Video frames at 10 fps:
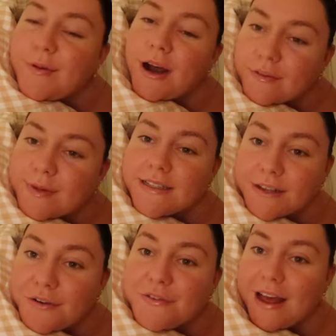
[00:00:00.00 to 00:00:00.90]
proud of
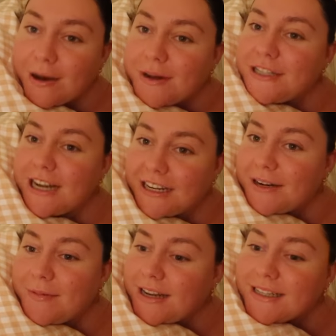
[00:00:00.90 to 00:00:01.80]
myself for how much I ended
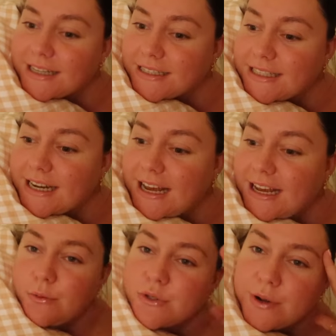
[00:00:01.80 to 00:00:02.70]
up getting done today.
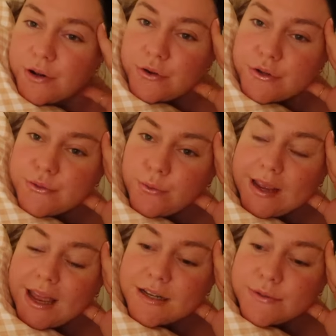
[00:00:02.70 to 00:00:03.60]
It was one of those
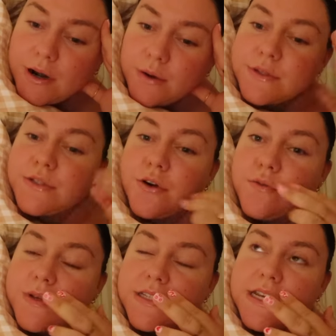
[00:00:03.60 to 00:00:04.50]
weekends where I was so
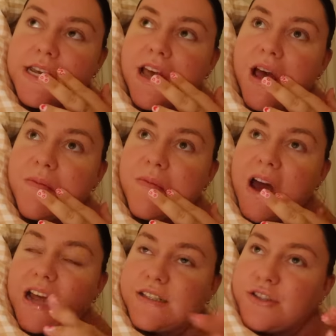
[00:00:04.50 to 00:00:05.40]
busy and
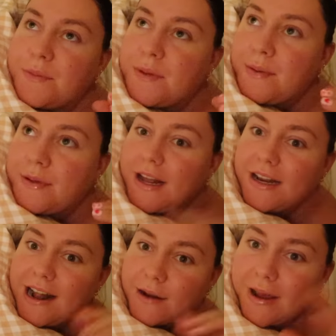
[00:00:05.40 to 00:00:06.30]
I had so many people in
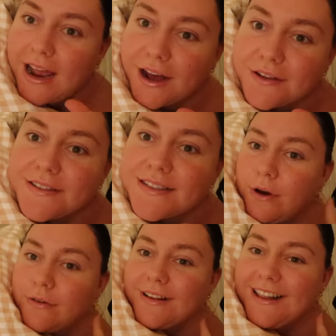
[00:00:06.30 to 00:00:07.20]
and out of my house.
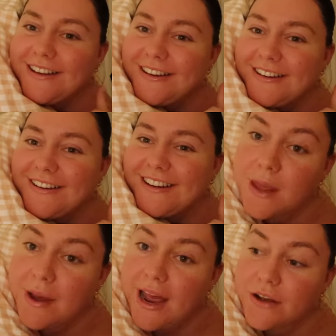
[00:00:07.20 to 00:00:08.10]
Well, hello.
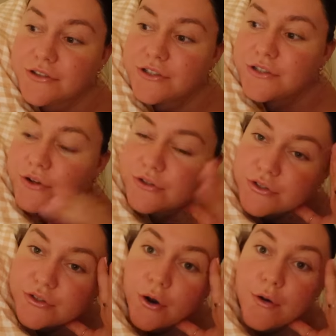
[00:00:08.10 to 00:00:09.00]
That my house just got
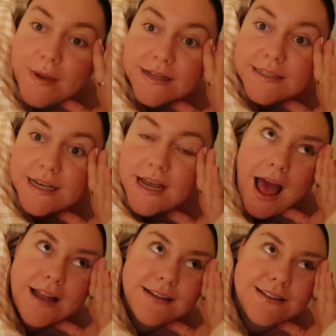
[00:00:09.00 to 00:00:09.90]
so messy
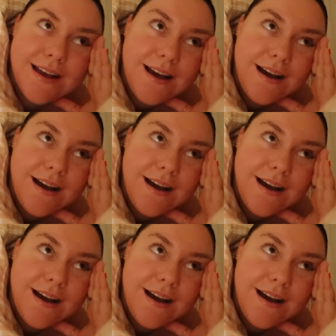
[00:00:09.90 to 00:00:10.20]
and